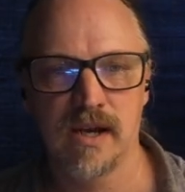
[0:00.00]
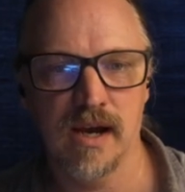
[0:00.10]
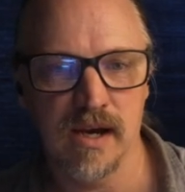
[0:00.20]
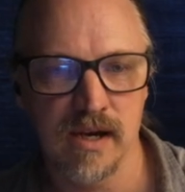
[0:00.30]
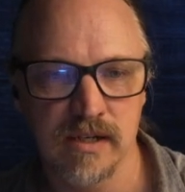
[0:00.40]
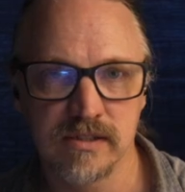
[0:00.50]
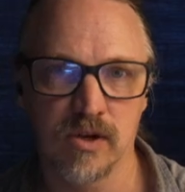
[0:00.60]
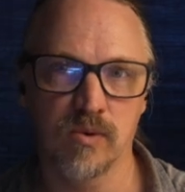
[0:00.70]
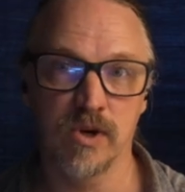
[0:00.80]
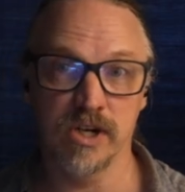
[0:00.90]

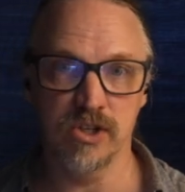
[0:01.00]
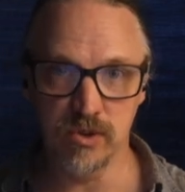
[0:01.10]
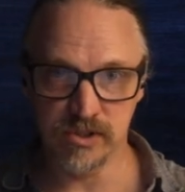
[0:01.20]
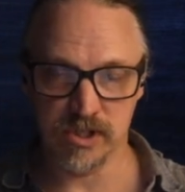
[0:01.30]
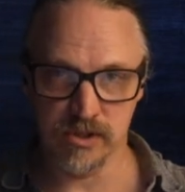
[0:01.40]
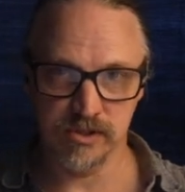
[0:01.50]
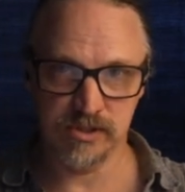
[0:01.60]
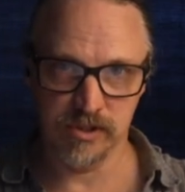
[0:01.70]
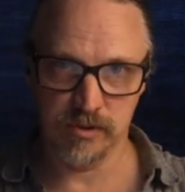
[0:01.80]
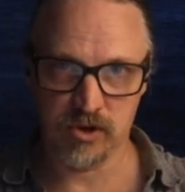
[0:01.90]
So we're going to use those
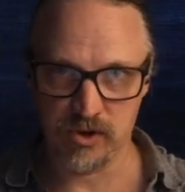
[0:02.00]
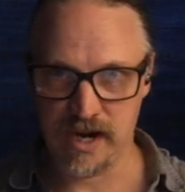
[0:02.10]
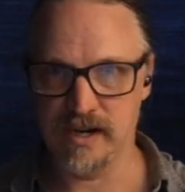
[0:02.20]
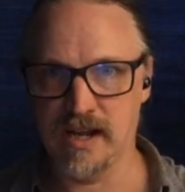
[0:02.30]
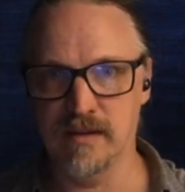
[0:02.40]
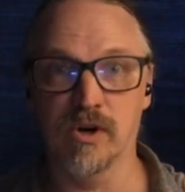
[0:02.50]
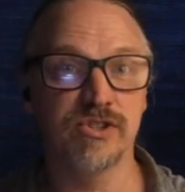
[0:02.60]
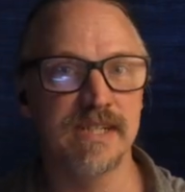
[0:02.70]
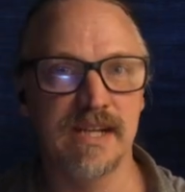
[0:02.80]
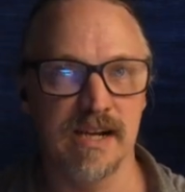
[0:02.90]
to create a
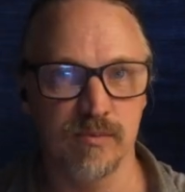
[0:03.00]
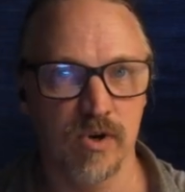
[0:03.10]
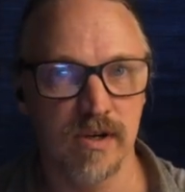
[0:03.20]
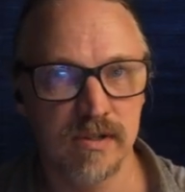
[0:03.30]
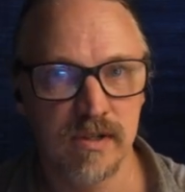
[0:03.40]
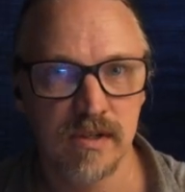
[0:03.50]
multi-camera